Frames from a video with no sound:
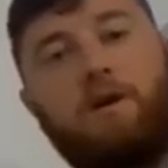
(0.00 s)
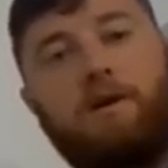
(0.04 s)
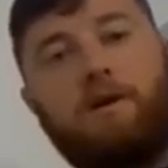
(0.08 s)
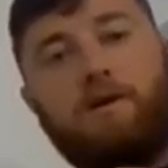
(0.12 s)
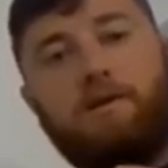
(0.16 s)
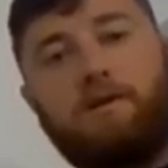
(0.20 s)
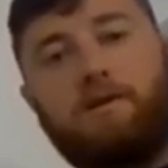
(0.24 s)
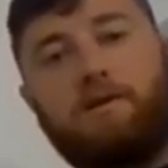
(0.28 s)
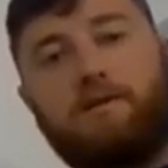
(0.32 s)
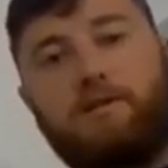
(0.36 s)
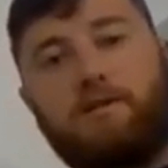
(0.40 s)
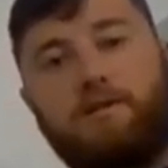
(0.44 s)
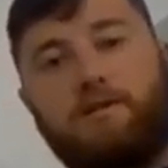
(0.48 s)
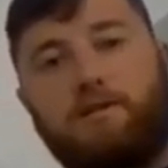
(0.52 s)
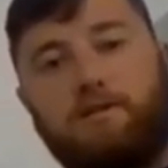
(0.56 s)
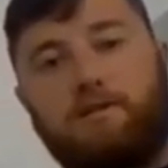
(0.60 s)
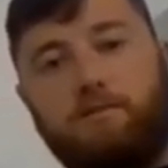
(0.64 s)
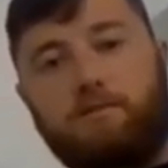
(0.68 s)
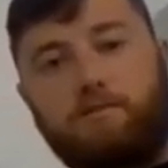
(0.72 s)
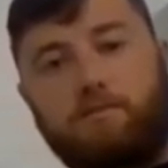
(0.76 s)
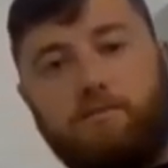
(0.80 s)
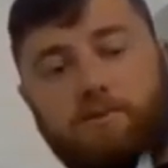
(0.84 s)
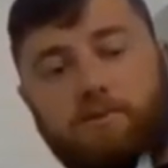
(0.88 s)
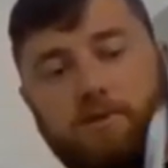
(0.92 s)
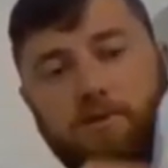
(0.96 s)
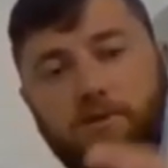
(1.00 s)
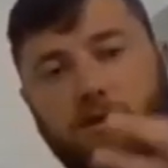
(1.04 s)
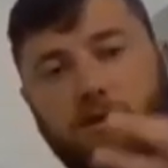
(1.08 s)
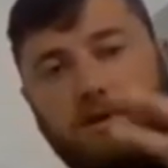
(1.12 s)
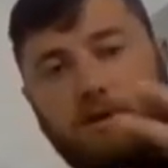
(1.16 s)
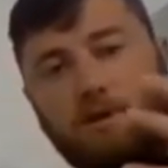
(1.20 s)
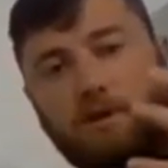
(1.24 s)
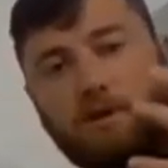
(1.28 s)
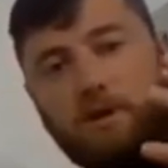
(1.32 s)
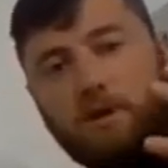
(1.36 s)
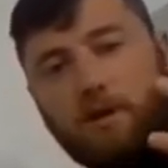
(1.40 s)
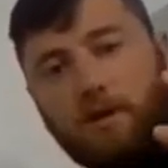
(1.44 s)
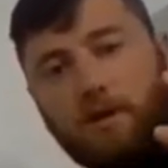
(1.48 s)
Systems
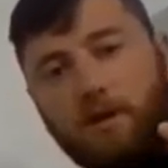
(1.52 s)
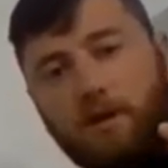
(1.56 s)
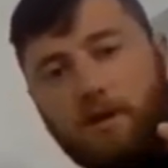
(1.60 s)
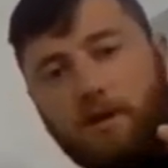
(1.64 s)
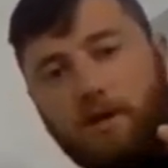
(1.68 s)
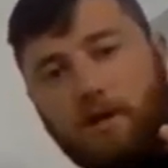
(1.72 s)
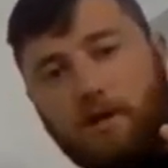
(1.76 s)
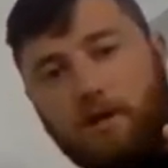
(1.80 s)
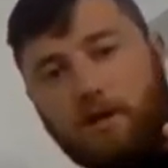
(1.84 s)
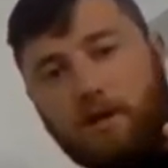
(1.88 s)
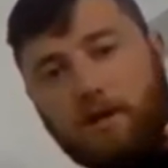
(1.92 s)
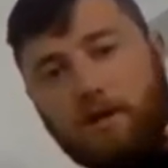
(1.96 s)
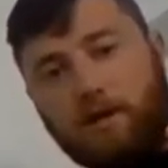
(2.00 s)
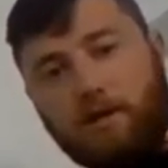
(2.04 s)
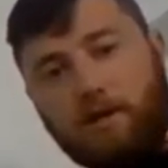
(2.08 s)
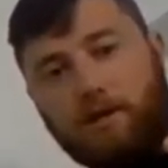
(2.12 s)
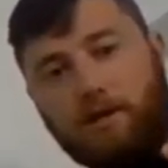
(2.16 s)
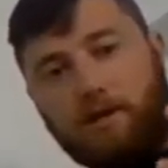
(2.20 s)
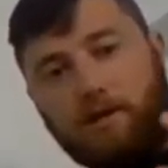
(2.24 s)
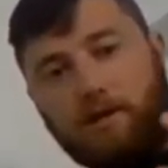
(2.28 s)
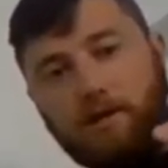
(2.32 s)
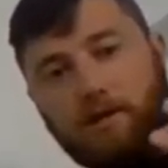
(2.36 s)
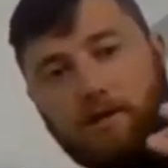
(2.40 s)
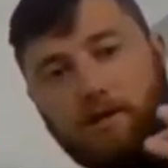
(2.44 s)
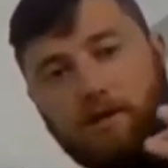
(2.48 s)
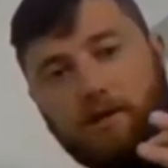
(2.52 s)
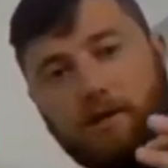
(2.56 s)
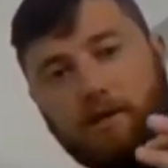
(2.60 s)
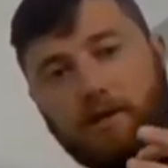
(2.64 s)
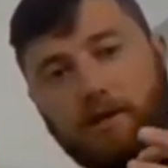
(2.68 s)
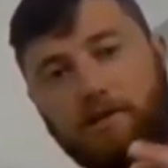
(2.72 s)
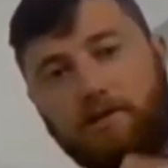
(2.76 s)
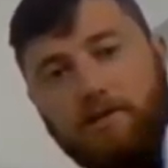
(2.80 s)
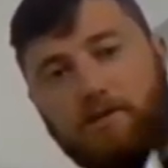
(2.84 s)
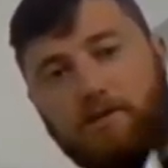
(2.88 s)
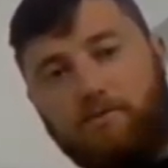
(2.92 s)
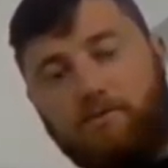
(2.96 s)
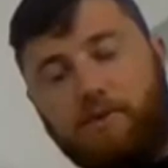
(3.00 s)
are
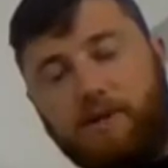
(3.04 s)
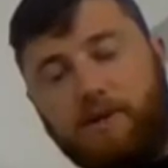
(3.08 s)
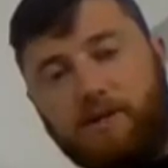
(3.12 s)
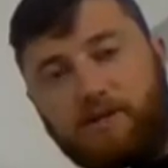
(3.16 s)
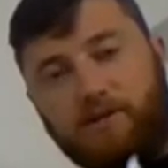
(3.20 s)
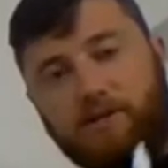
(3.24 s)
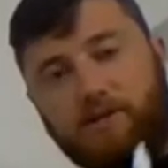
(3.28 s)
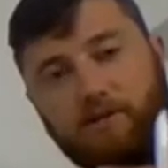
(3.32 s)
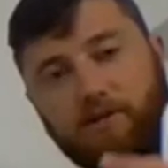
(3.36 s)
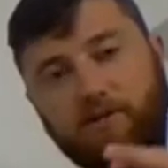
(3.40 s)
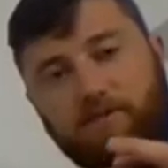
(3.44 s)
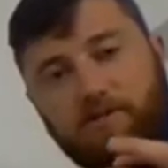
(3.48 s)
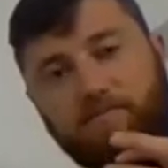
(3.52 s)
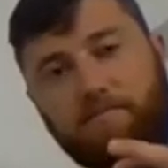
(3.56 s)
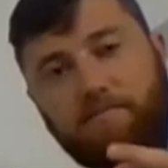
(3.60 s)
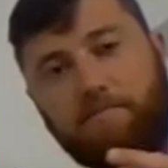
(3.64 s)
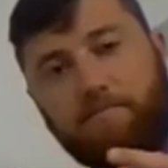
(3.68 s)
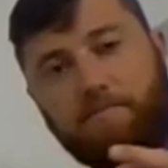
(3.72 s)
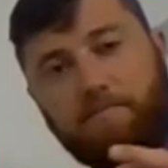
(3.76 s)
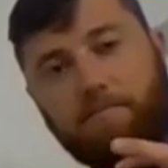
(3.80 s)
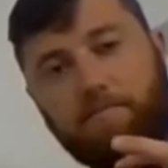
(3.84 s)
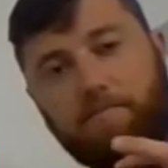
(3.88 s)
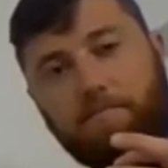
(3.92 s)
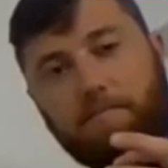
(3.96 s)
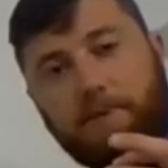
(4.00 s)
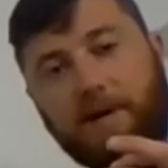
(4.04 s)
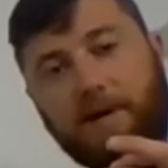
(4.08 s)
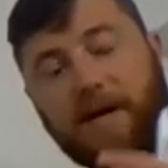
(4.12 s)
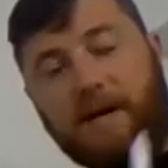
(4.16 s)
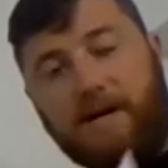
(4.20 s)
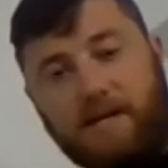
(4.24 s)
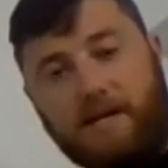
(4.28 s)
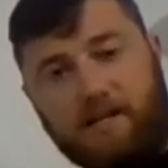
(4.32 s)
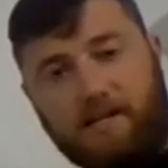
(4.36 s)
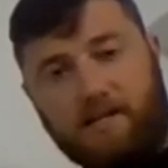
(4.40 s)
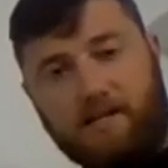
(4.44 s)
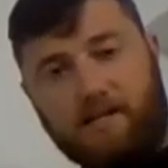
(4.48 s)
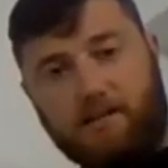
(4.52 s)
interaction of
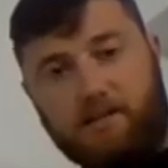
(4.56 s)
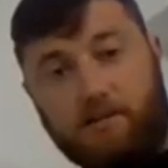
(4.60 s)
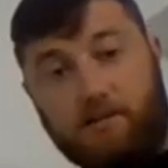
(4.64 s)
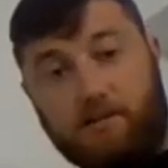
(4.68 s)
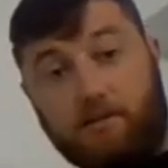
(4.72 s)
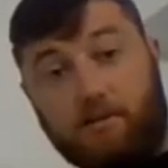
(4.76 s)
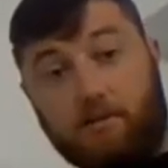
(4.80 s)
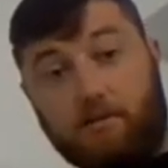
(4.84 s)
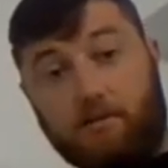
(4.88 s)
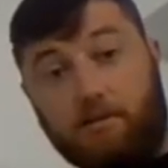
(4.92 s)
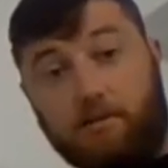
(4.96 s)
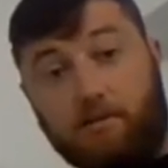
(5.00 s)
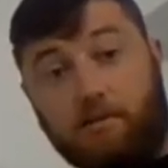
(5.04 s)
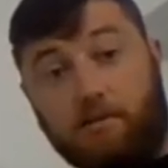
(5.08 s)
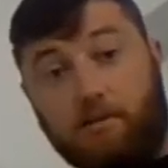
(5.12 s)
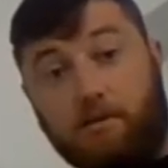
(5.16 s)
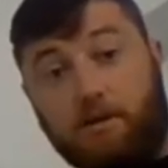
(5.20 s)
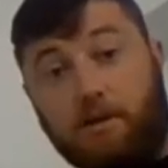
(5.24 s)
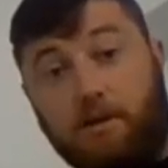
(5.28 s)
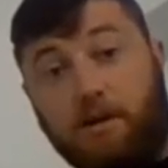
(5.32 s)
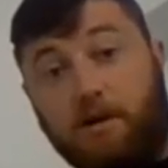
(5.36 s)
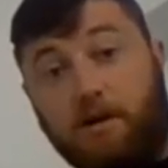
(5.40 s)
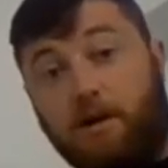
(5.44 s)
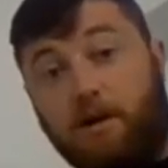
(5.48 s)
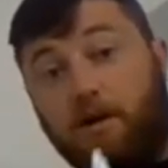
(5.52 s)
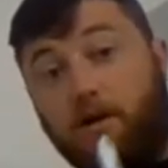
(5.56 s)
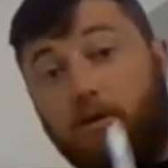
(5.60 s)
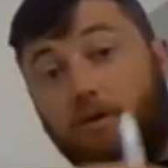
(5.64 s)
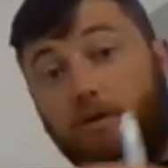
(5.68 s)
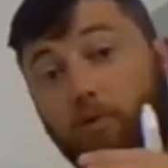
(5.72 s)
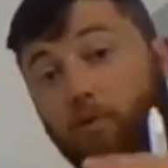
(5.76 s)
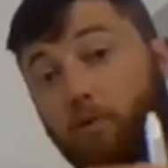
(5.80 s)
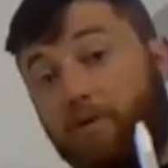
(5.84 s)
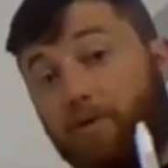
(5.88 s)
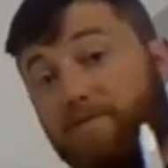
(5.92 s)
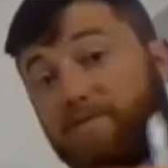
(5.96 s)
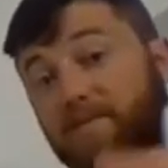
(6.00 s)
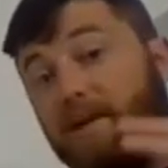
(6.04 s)
parts
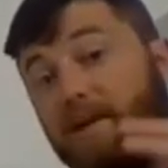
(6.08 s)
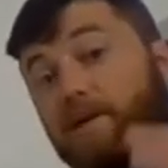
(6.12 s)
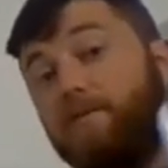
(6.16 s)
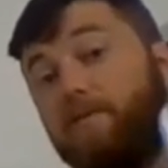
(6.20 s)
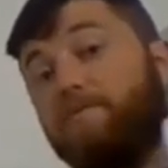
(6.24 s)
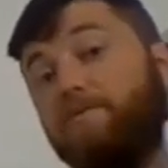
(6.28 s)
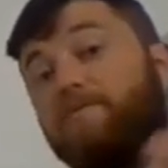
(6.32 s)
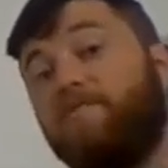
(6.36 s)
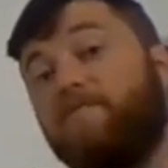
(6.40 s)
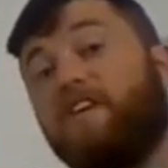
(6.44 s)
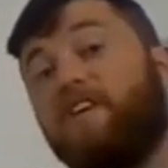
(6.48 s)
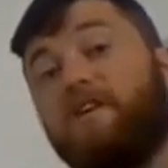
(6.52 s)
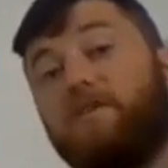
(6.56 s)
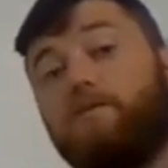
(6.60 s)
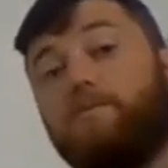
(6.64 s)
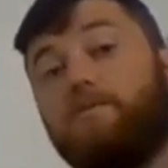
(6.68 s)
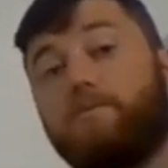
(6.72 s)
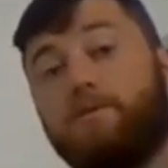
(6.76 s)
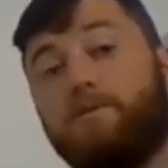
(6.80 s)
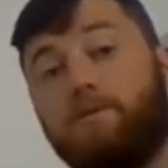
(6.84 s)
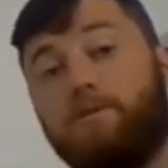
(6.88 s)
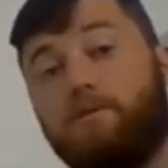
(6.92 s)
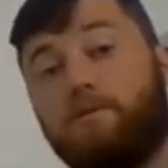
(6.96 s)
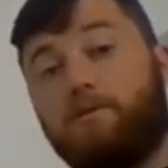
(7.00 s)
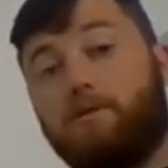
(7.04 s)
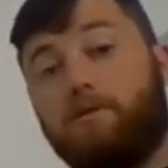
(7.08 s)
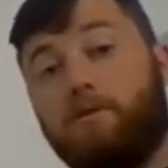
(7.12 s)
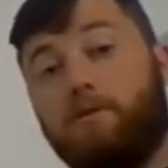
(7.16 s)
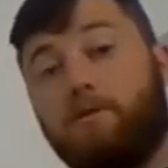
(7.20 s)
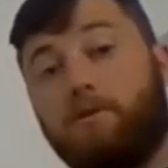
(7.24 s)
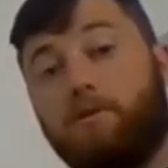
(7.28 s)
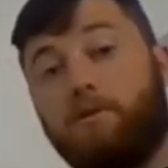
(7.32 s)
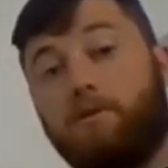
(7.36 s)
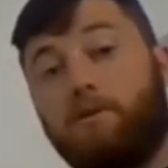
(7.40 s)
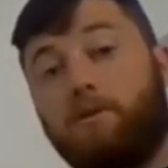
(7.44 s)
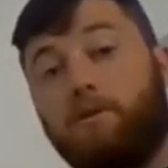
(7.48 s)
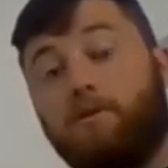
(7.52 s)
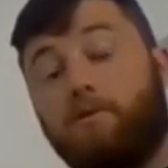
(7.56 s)
with their environment,
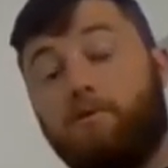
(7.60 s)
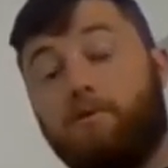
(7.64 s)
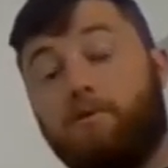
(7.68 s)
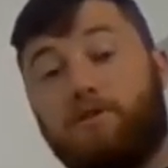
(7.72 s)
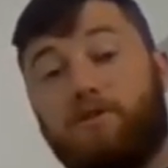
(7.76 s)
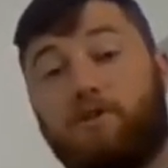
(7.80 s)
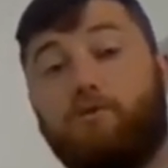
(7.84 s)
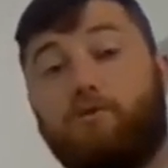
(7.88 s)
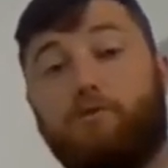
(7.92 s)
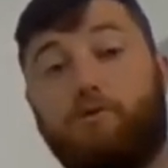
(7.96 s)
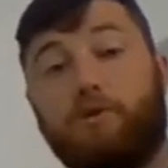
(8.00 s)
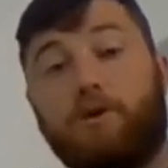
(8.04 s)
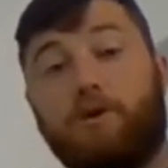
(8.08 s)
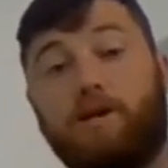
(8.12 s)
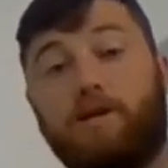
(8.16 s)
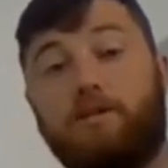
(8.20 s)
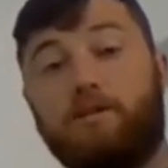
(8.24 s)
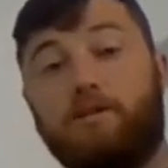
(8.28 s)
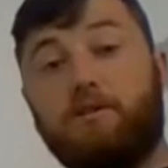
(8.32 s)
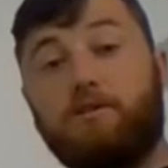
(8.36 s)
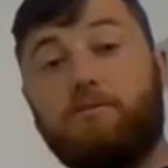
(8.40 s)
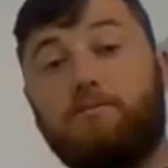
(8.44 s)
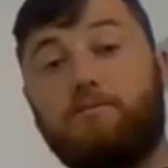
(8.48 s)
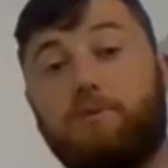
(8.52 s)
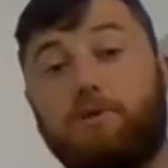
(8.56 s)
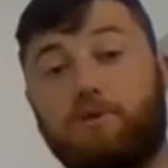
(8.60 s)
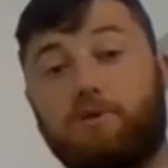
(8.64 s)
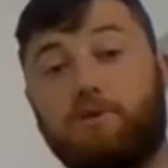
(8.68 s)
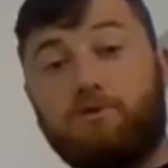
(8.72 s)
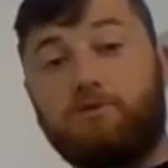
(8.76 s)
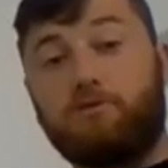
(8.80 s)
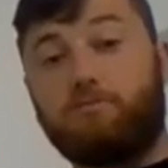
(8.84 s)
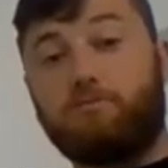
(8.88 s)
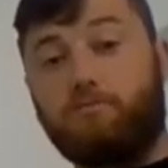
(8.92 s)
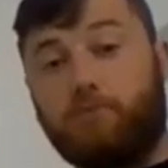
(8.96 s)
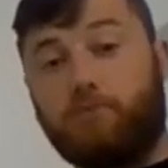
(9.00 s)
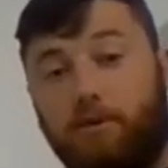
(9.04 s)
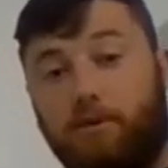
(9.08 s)
which creates an
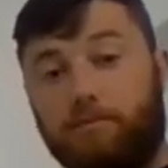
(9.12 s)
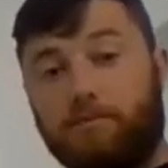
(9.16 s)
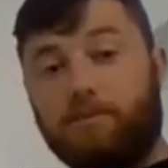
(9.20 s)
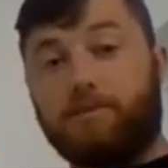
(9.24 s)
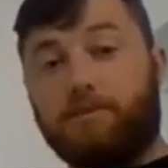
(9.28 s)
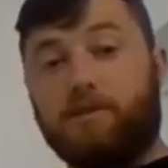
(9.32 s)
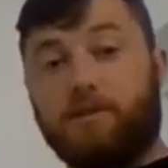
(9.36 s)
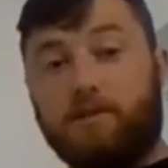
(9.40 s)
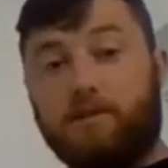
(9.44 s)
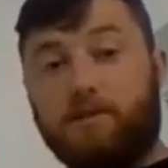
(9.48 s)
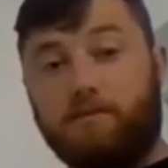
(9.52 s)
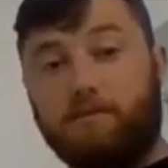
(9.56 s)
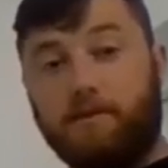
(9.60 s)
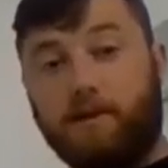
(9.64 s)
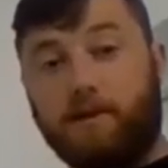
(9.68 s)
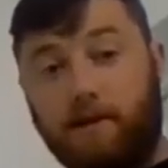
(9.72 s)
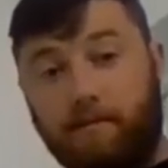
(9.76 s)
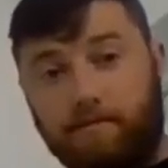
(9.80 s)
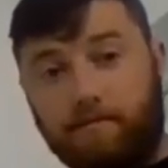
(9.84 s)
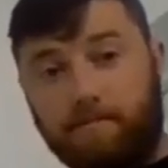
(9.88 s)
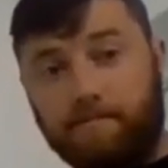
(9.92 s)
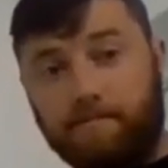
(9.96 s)
emergent property. Yeah?